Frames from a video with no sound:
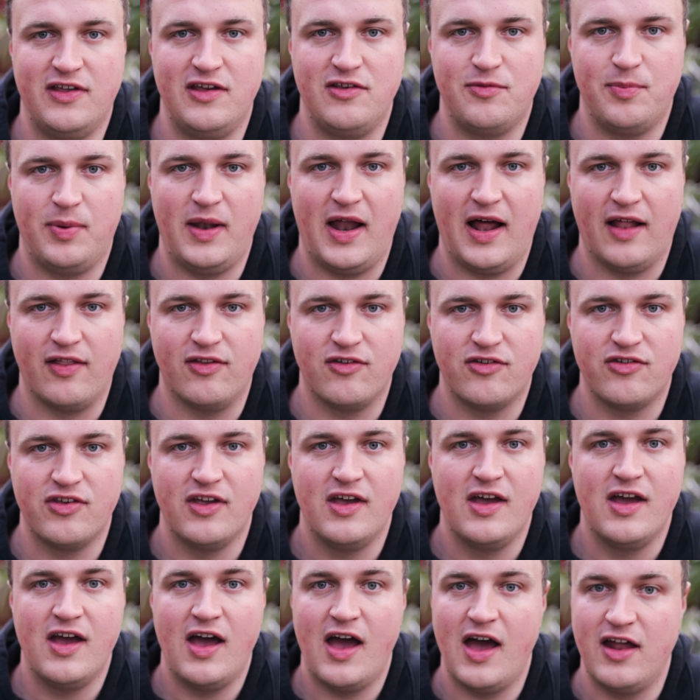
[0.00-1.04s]
of these plants
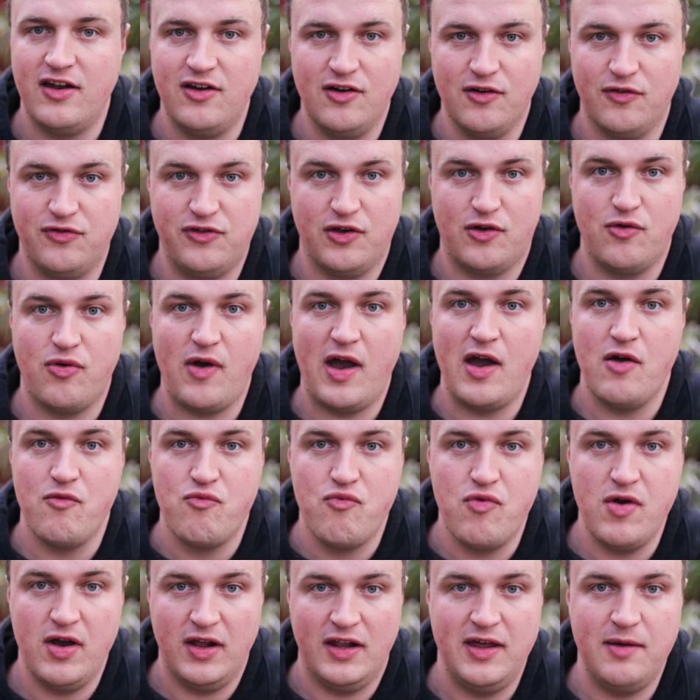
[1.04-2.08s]
and enough to create a
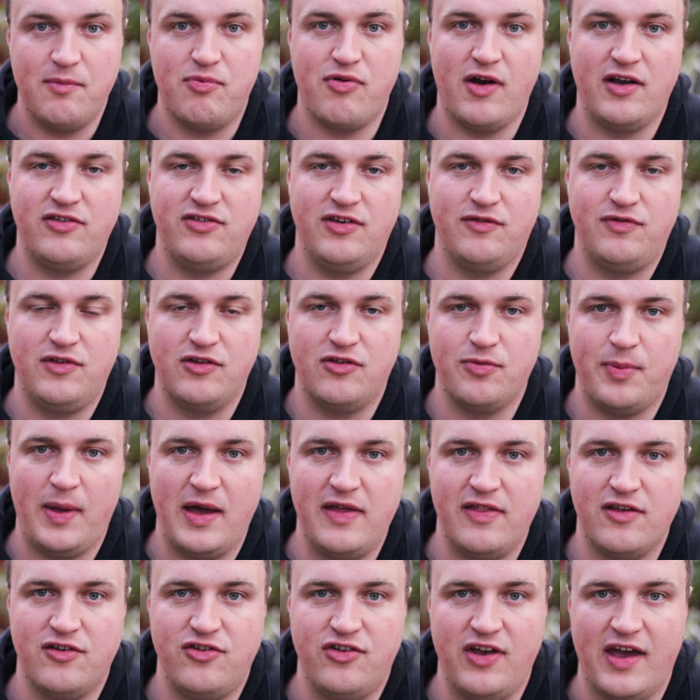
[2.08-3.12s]
really impressive
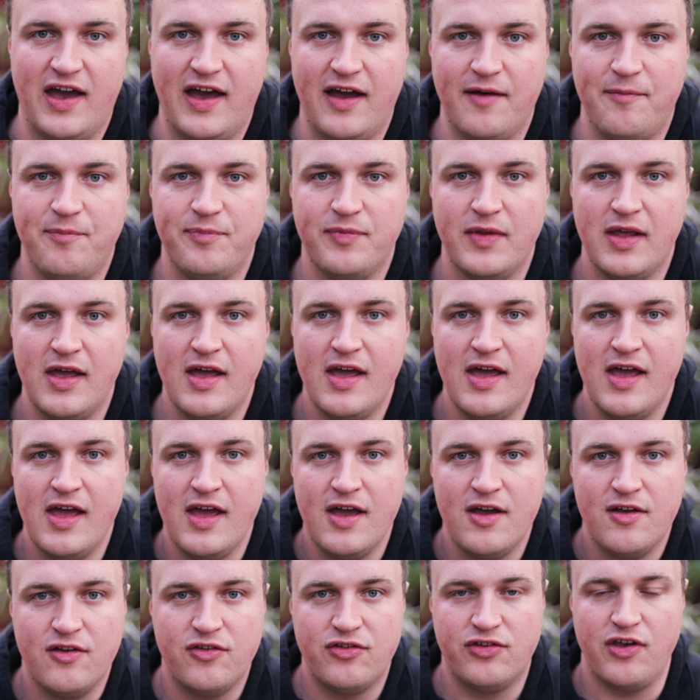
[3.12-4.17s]
display this year.
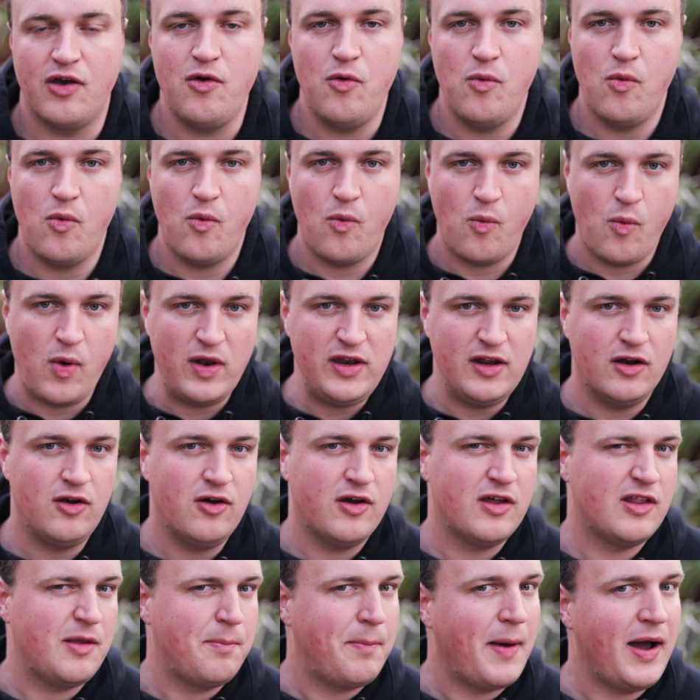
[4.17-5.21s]
So when you
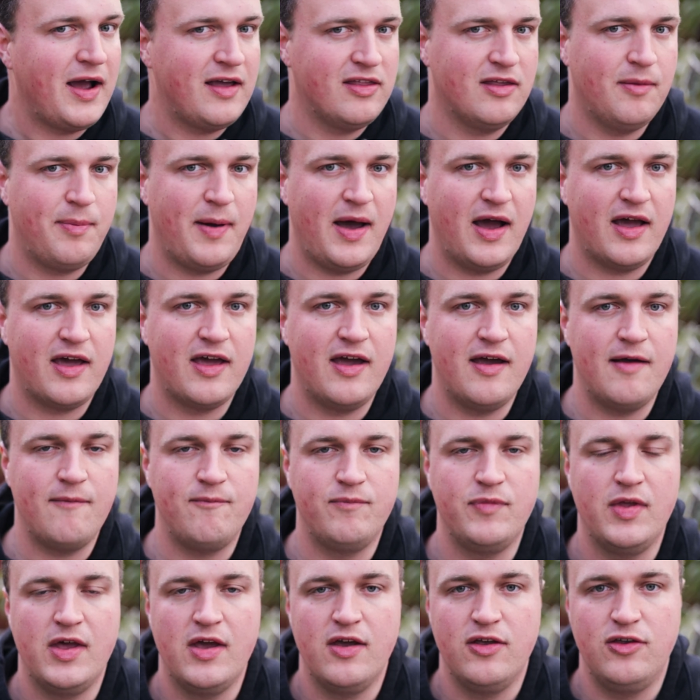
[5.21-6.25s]
look at the back of the packet,
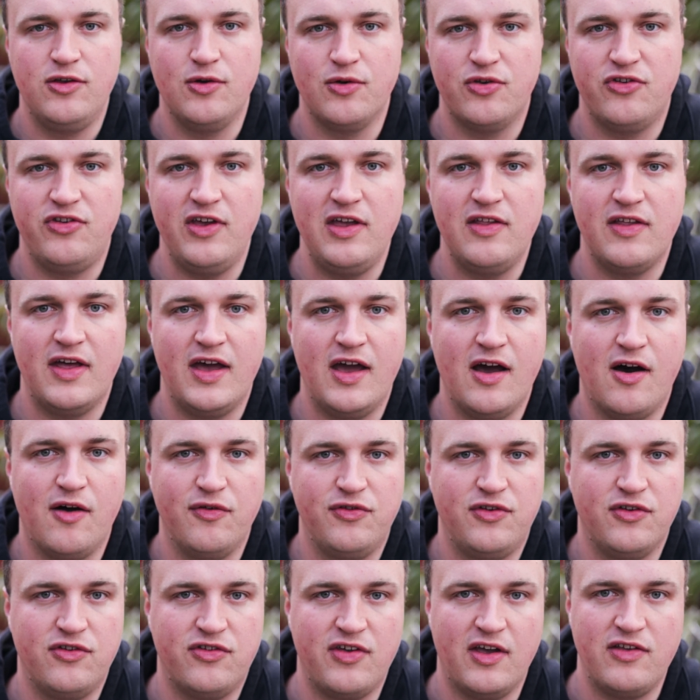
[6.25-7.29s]
you'll see that it
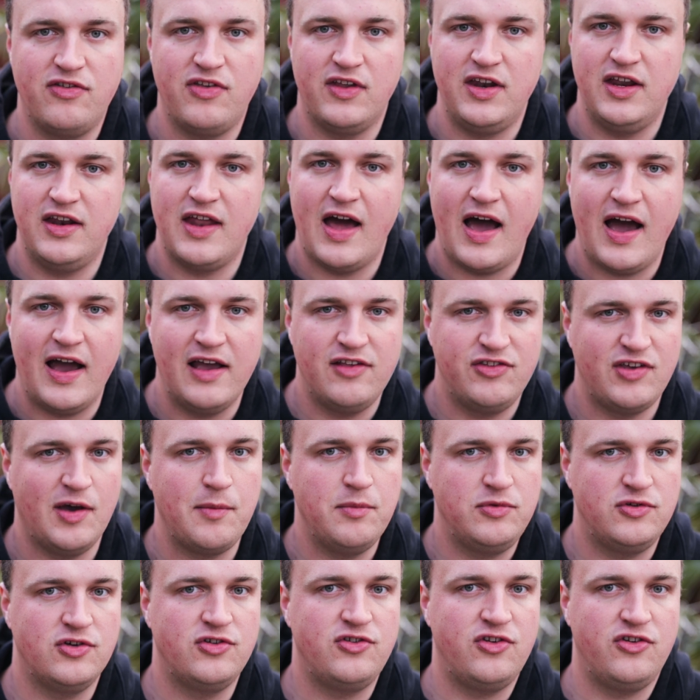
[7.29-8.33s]
often says they need high
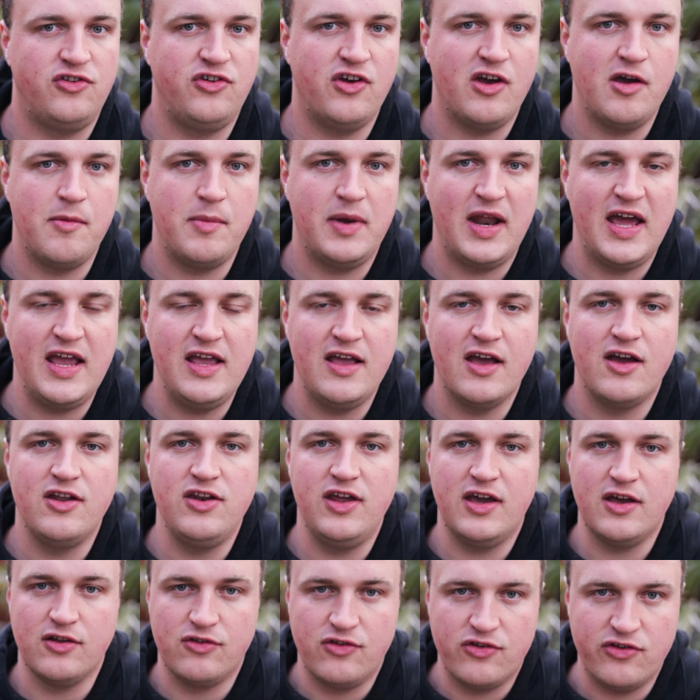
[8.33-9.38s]
temperatures to germinate,
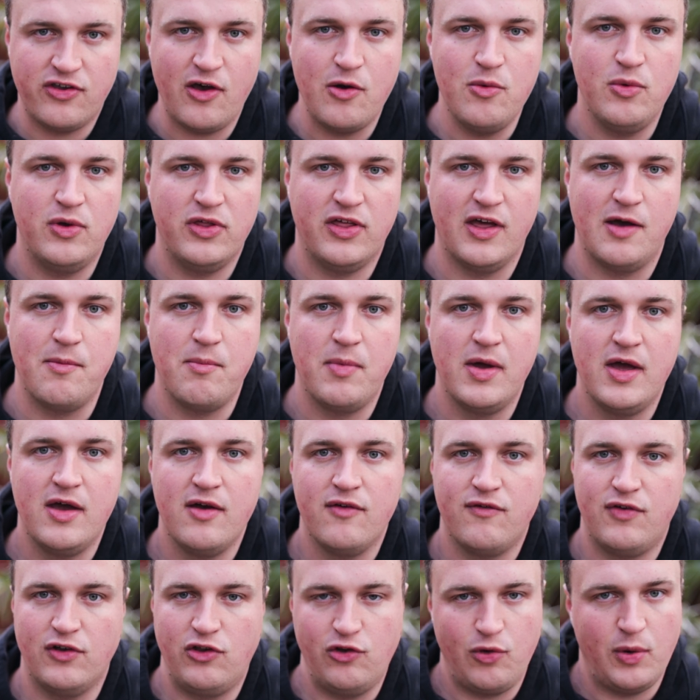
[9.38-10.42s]
and you can soak them
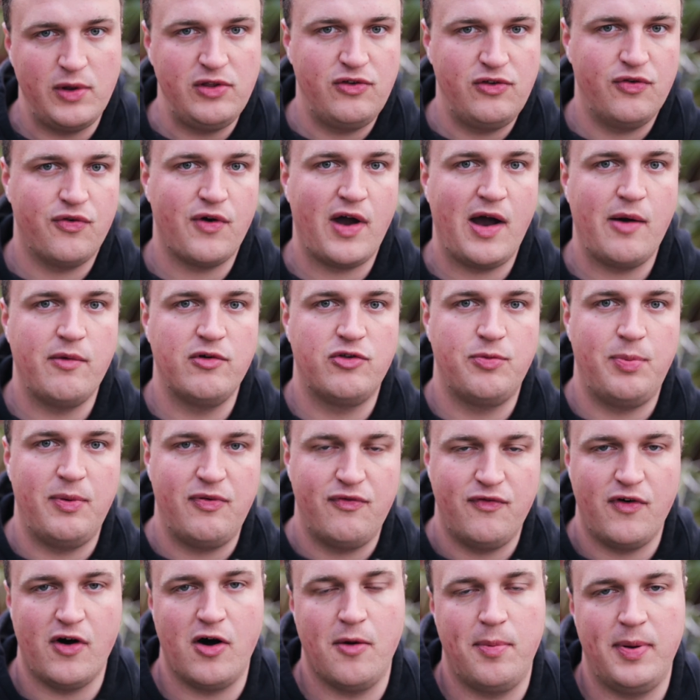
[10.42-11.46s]
for 24 hours
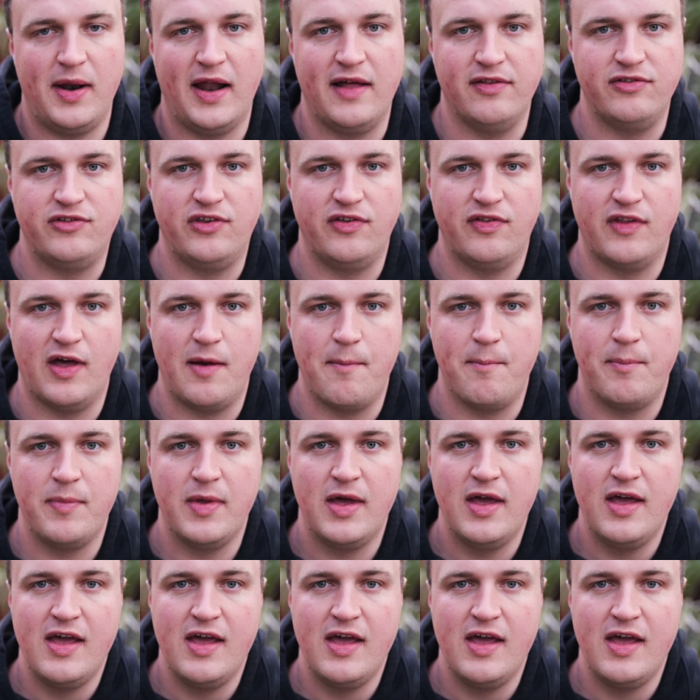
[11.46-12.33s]
before planting them.